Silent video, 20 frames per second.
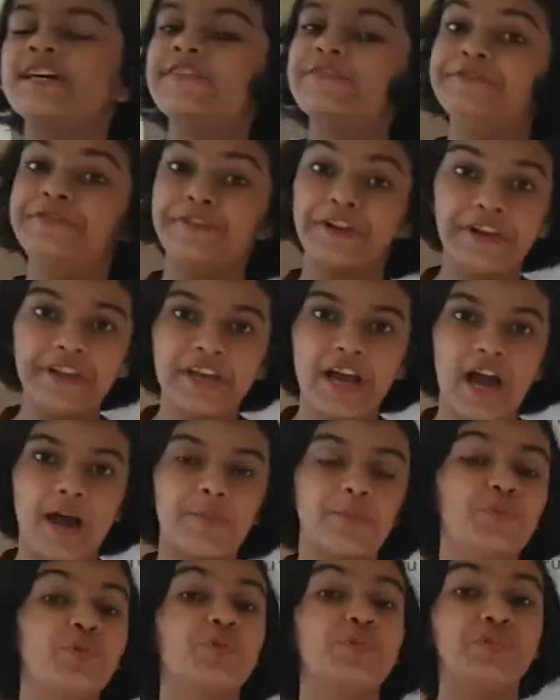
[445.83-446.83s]
are very
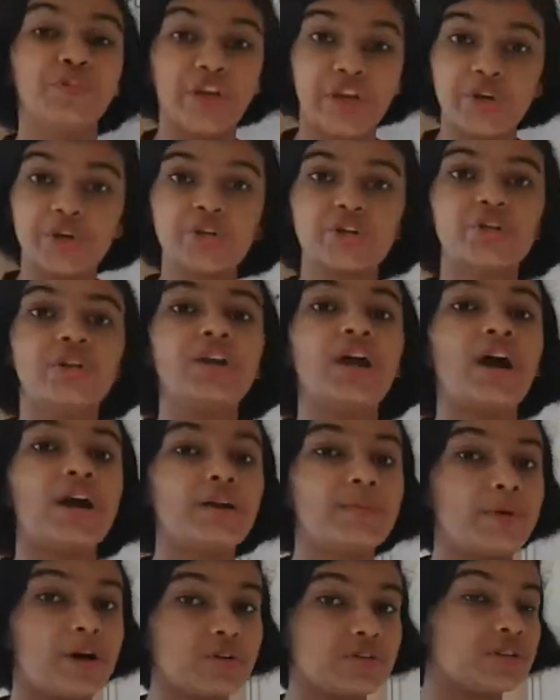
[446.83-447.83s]
harmful. We are going to
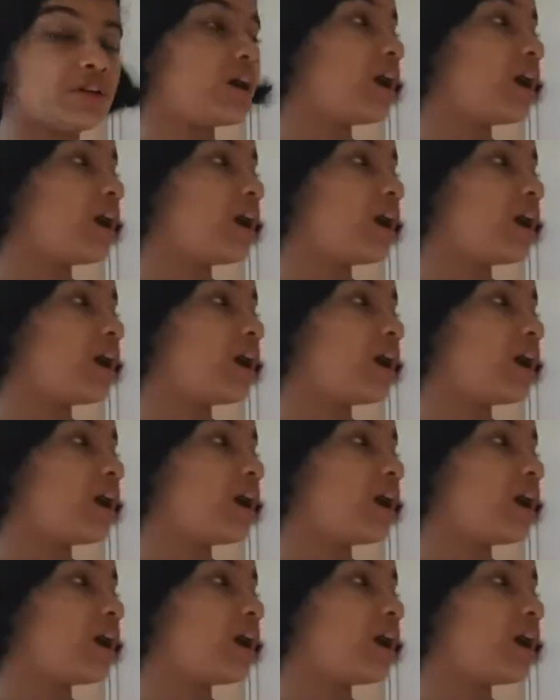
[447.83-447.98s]
learn about the